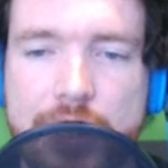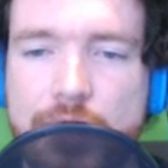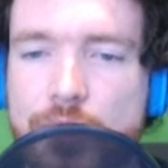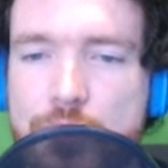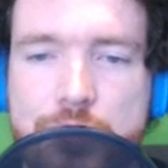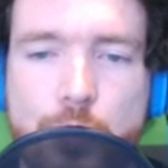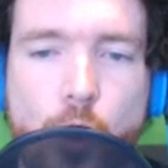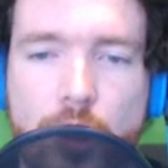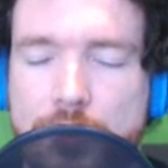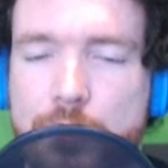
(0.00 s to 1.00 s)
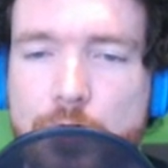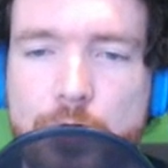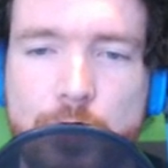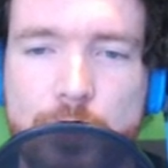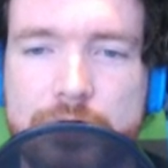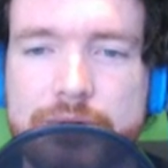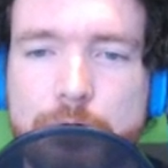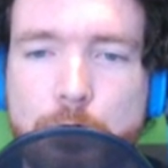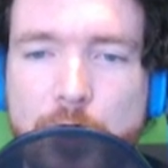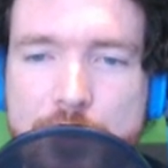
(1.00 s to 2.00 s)
videos,
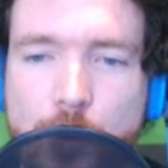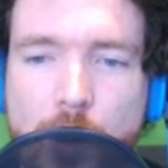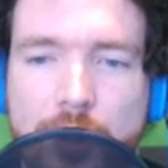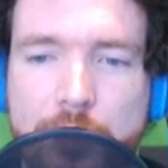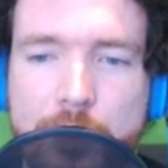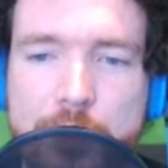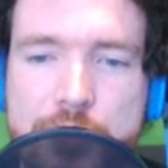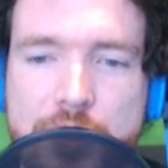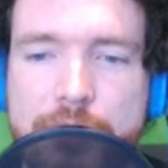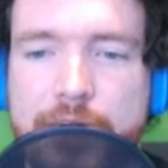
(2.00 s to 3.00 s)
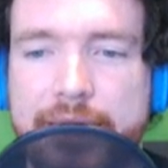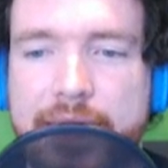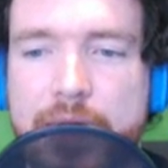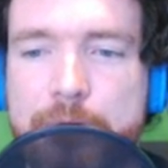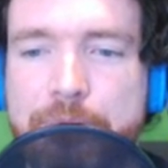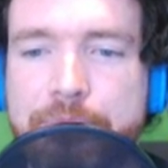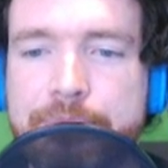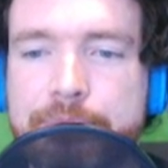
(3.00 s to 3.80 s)
brief walkthroughs, stuff like that.